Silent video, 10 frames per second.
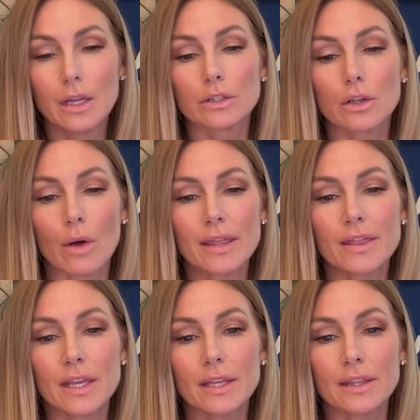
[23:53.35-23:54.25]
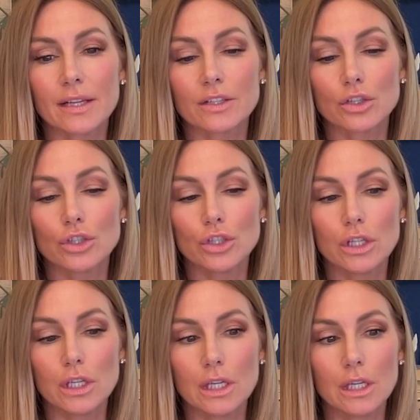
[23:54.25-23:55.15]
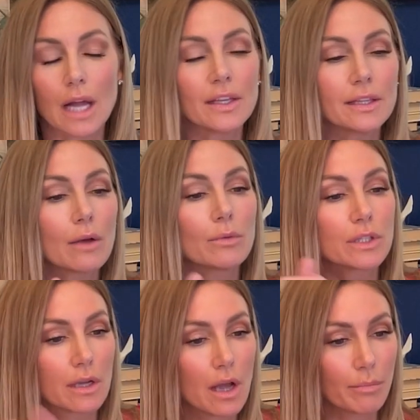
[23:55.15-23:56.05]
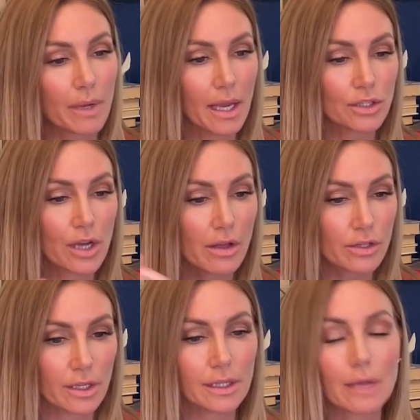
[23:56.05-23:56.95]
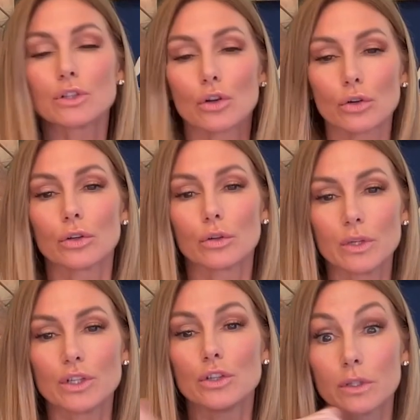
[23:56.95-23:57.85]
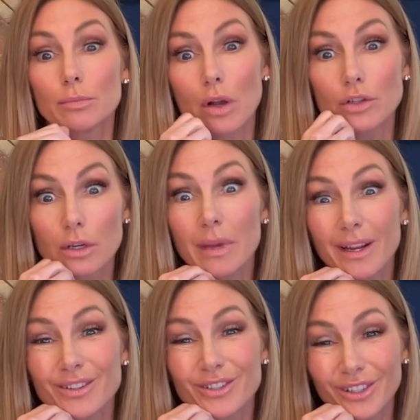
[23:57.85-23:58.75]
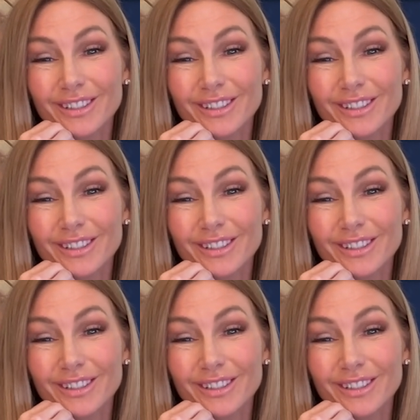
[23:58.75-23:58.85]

So I think that was the cupcake challenge. I think that was her when she was project manager.